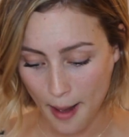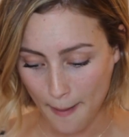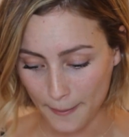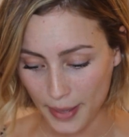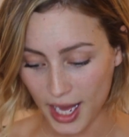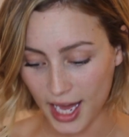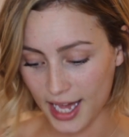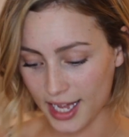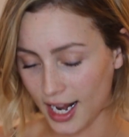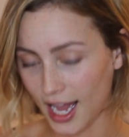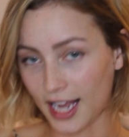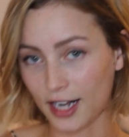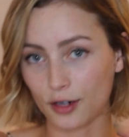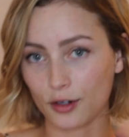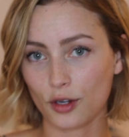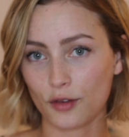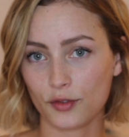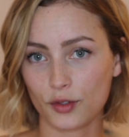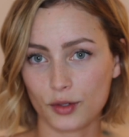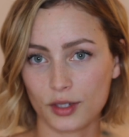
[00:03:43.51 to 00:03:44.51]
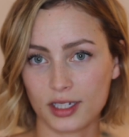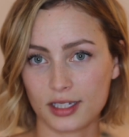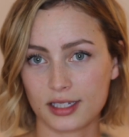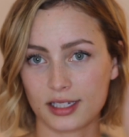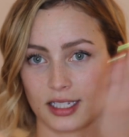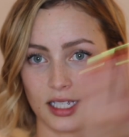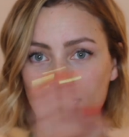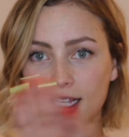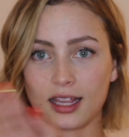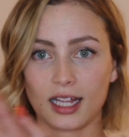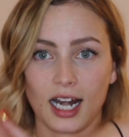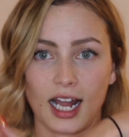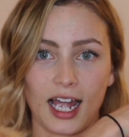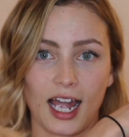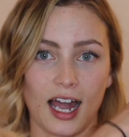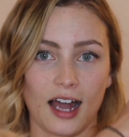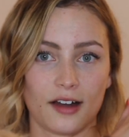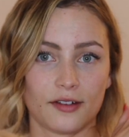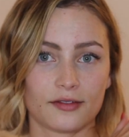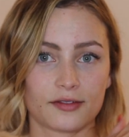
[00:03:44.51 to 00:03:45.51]
But I don't know if you can see that I
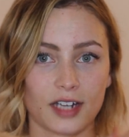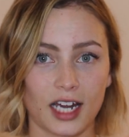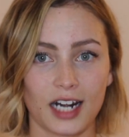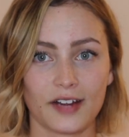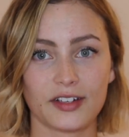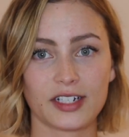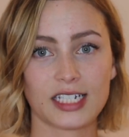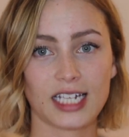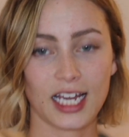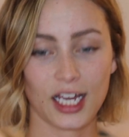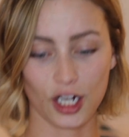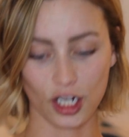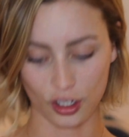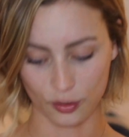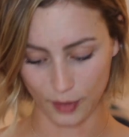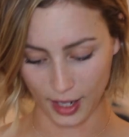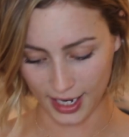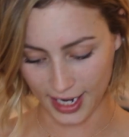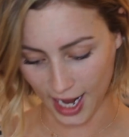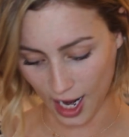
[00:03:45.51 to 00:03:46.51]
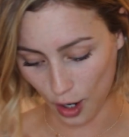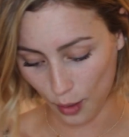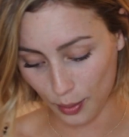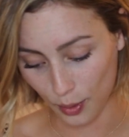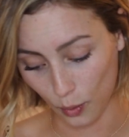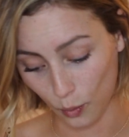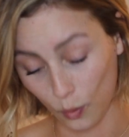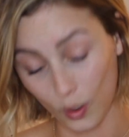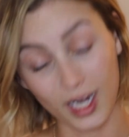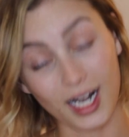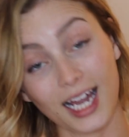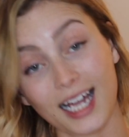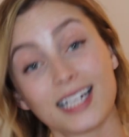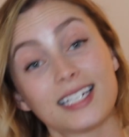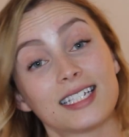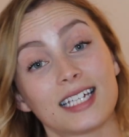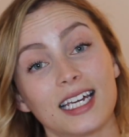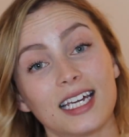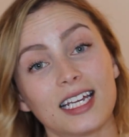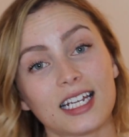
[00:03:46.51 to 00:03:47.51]
have kind of a tan on right now, but what I
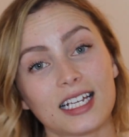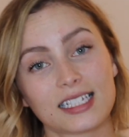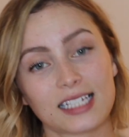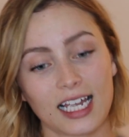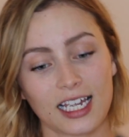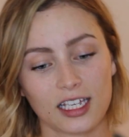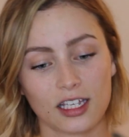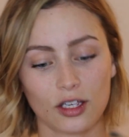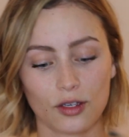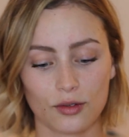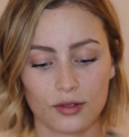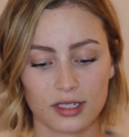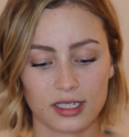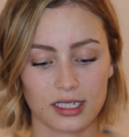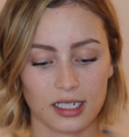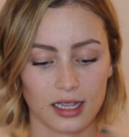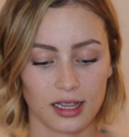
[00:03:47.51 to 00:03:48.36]
did is I used